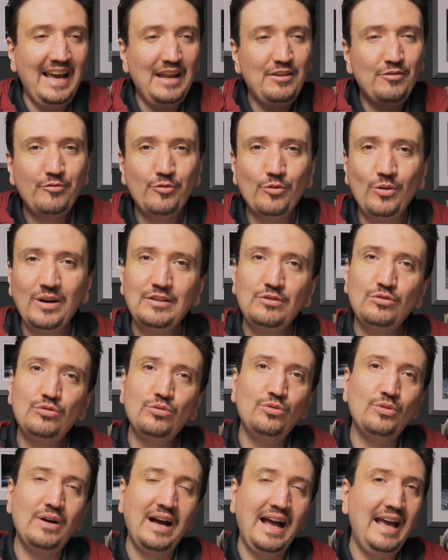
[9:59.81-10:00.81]
And if you want
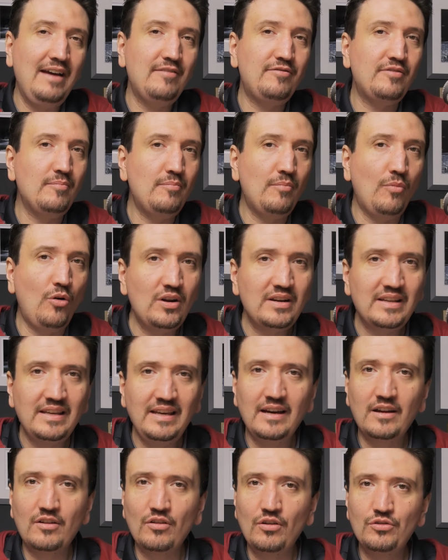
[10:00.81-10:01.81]
to have more
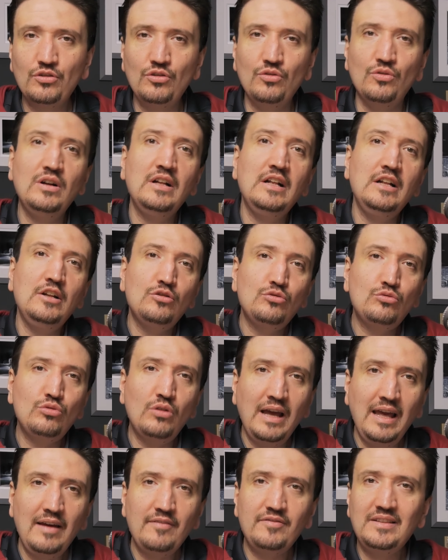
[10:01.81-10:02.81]
gear on you, to
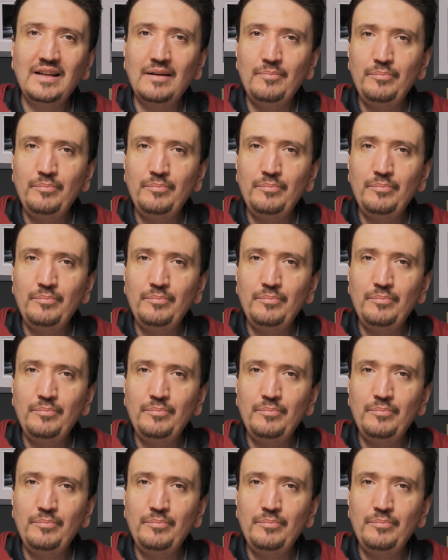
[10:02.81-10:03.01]
have the